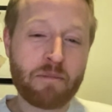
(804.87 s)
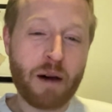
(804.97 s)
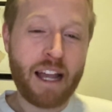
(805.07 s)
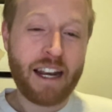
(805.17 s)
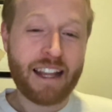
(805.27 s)

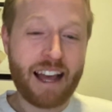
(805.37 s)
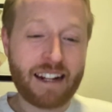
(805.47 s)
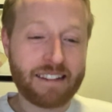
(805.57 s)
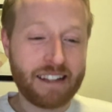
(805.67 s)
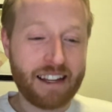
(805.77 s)
But
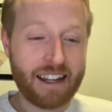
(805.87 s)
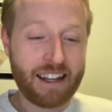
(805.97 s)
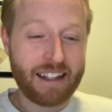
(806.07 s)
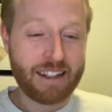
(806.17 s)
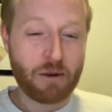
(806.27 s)
that's
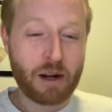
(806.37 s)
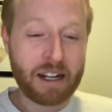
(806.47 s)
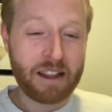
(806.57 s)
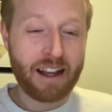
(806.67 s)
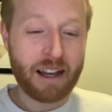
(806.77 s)
quite a
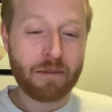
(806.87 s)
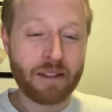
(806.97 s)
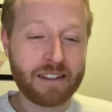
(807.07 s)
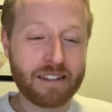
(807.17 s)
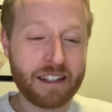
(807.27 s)
climb.
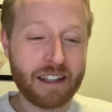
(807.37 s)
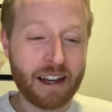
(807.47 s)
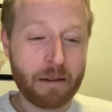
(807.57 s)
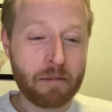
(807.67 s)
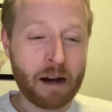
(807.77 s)
Let's see.
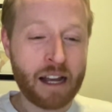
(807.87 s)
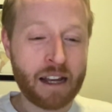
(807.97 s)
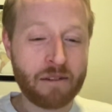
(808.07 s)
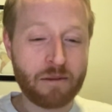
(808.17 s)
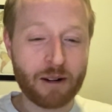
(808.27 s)

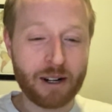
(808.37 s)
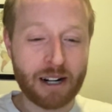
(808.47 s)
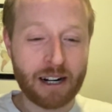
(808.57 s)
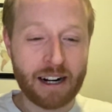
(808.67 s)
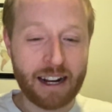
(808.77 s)
Bayern
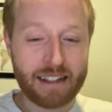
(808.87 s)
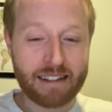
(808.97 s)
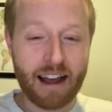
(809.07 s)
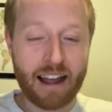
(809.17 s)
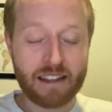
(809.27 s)
were as
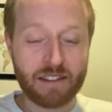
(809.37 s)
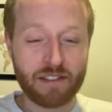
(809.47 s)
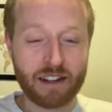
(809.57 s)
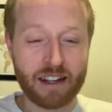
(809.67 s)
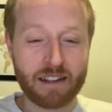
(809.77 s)
high as
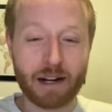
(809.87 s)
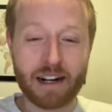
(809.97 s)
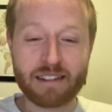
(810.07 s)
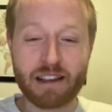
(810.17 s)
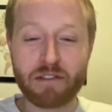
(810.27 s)

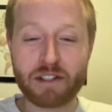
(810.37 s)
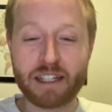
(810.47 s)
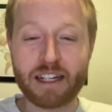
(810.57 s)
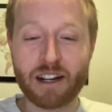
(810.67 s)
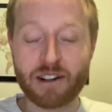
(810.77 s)
minus
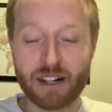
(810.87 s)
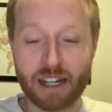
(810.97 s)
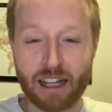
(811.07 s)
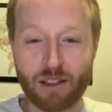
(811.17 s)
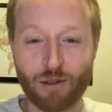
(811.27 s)
1,700 to
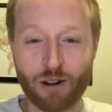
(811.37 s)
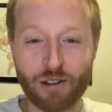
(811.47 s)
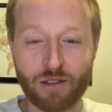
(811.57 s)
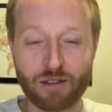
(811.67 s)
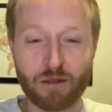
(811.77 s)
get
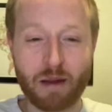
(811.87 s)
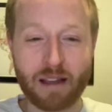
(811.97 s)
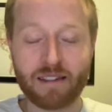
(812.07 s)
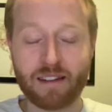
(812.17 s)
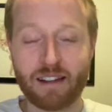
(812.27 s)
through. So
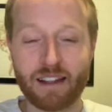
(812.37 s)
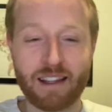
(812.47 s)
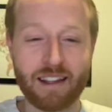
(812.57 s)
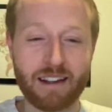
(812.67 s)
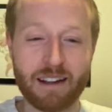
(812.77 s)

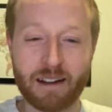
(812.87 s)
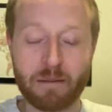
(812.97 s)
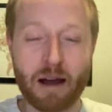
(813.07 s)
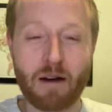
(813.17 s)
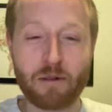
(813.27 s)
basically
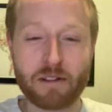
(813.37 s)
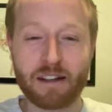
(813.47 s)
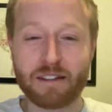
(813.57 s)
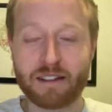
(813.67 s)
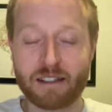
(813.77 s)
about what
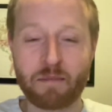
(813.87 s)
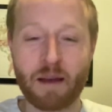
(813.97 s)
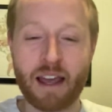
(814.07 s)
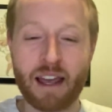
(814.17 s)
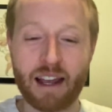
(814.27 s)
Celtic is
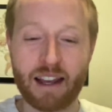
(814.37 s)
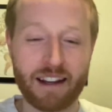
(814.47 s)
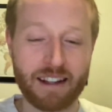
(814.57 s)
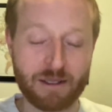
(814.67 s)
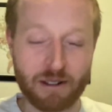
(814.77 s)
paying
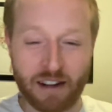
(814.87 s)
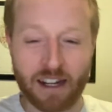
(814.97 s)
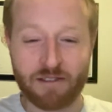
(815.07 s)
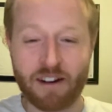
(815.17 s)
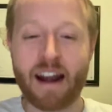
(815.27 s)
to
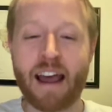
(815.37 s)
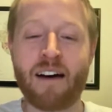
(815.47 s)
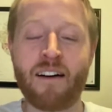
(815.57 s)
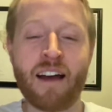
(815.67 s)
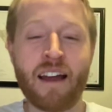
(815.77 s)
advance right
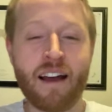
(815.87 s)
now.